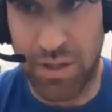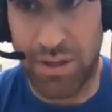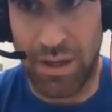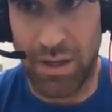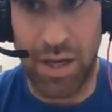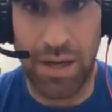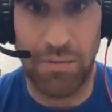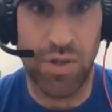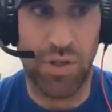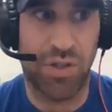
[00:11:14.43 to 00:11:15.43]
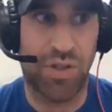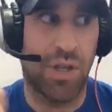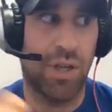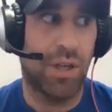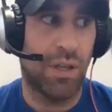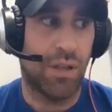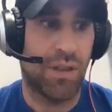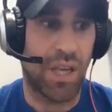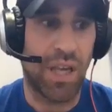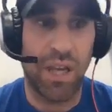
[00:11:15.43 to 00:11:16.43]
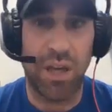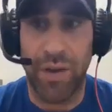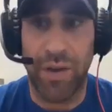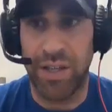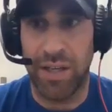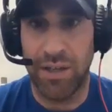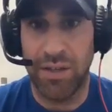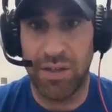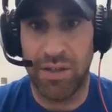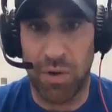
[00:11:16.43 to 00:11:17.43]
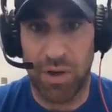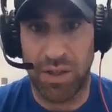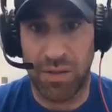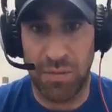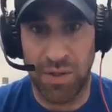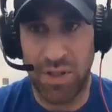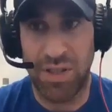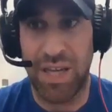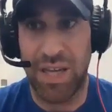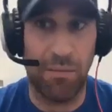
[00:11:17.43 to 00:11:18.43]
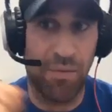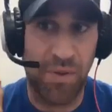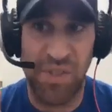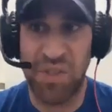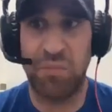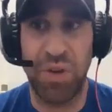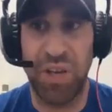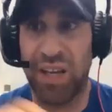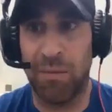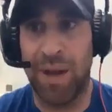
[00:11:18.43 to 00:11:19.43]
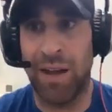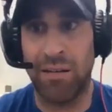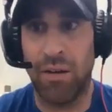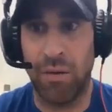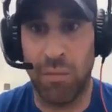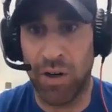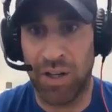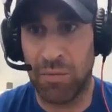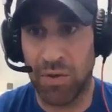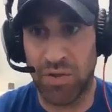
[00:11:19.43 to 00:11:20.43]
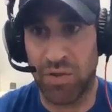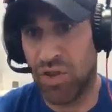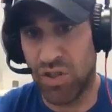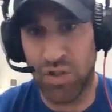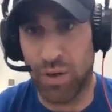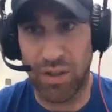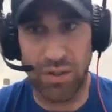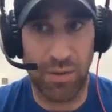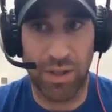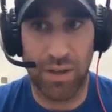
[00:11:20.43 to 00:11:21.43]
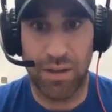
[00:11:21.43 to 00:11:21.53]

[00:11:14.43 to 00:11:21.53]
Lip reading: that I am just thinking of ideas to market the business and I'm spitting them at our marketing person. She's going and doing it.